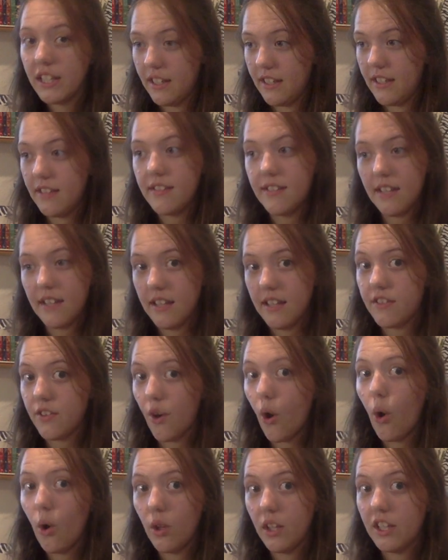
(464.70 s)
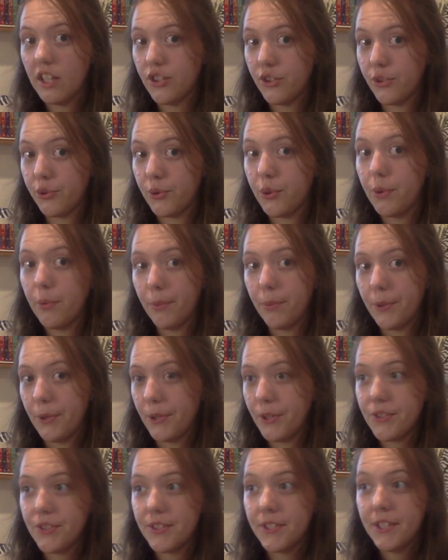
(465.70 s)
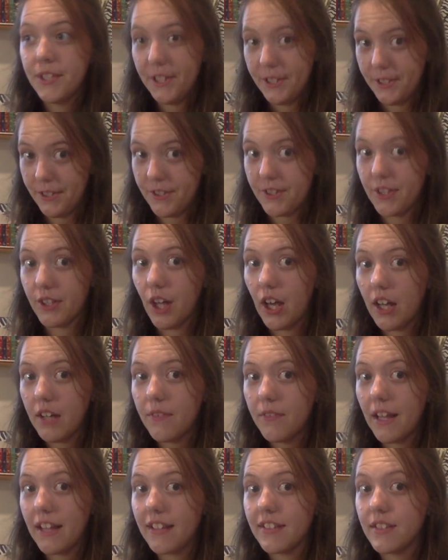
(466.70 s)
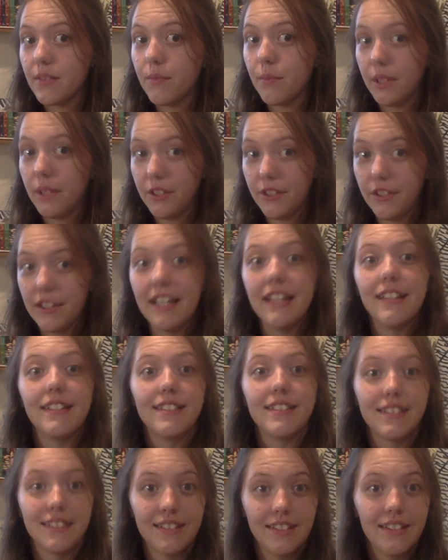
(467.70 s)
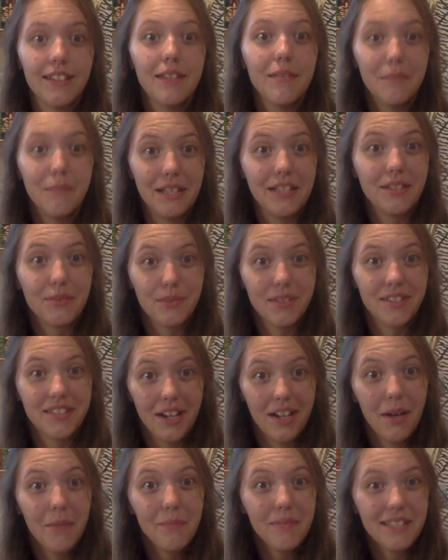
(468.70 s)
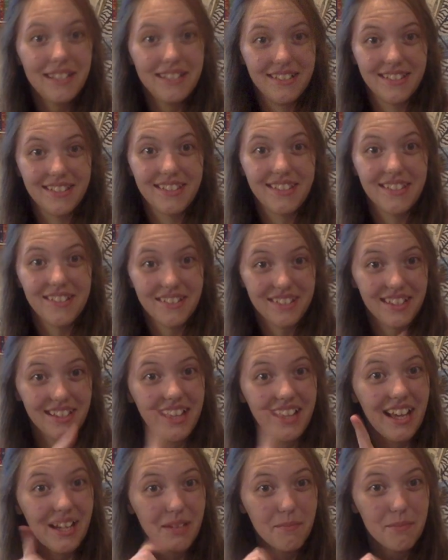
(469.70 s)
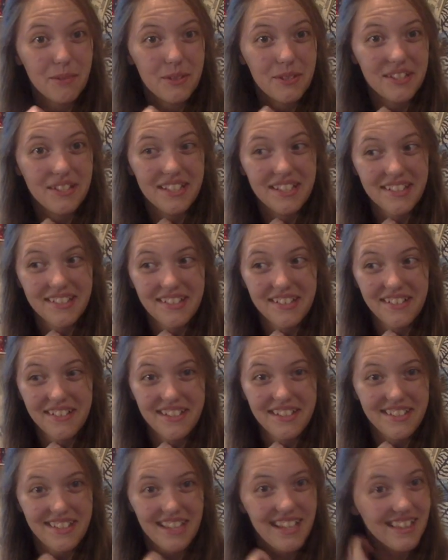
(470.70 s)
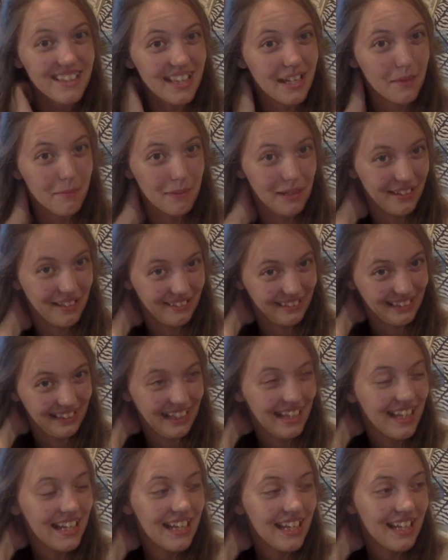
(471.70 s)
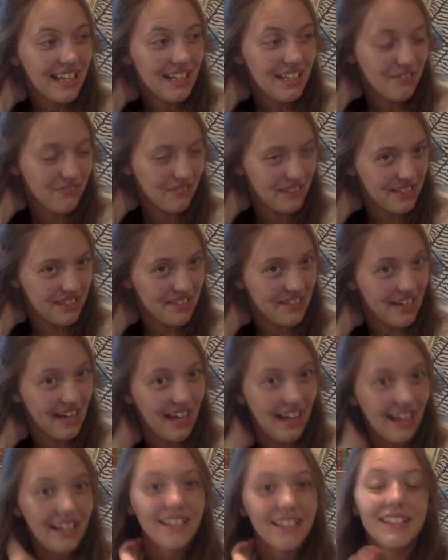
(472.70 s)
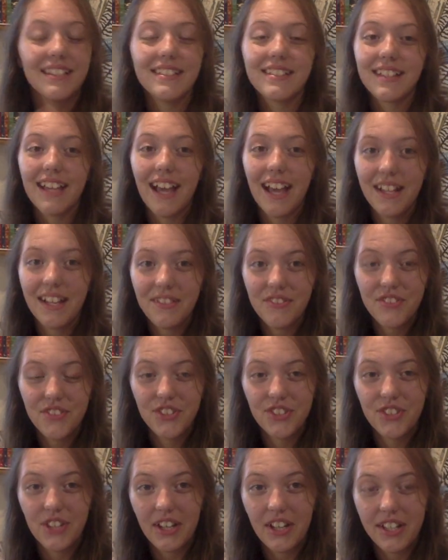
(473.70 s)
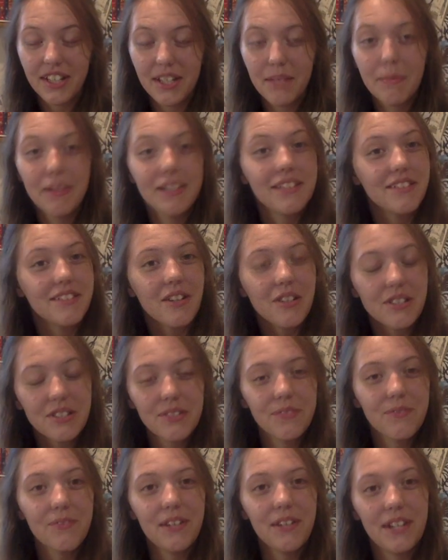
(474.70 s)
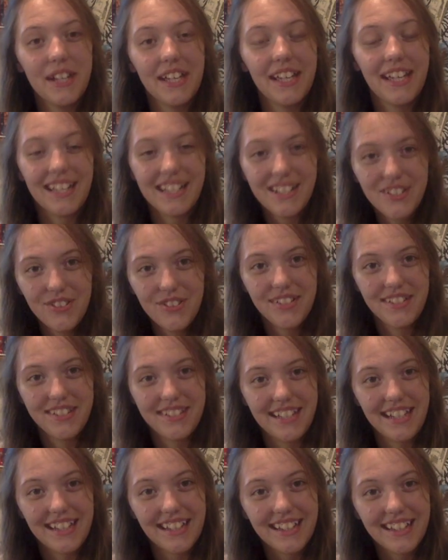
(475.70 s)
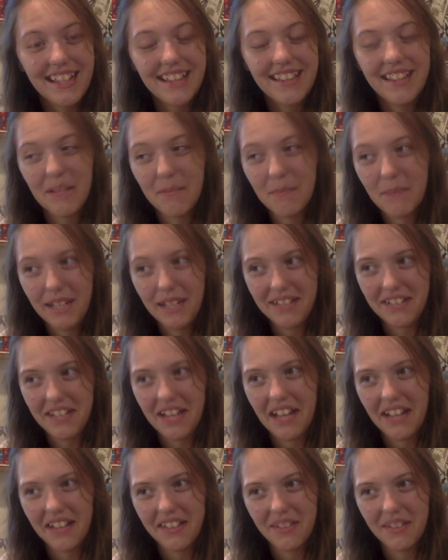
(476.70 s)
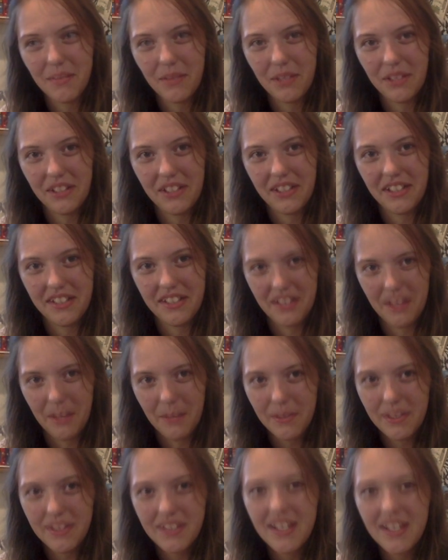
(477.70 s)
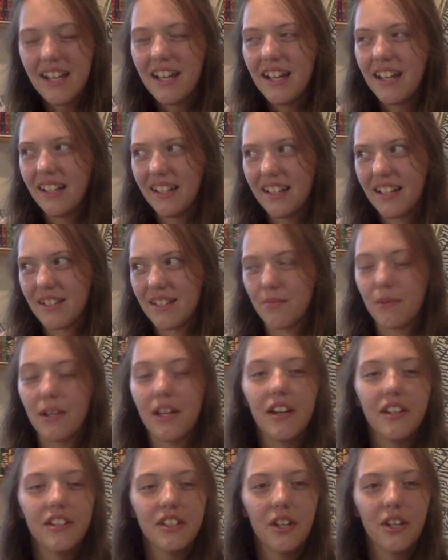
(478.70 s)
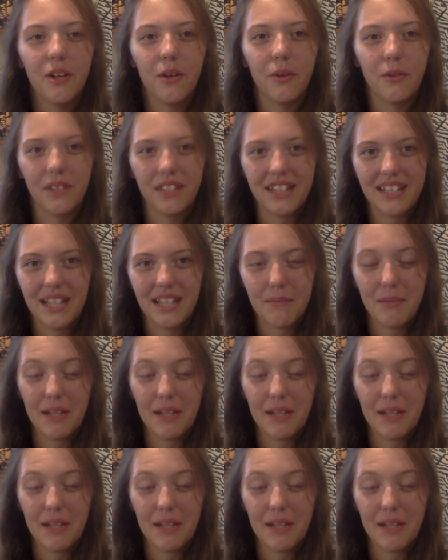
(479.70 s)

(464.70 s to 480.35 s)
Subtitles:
It's a whole other group. There's a lot of Alice in Wonderlands mixed with zombies. There's a lot of books and series like that apparently, which is kind of shocking, but it's also very interesting that they mix Alice in Wonderland and zombies, because we all know they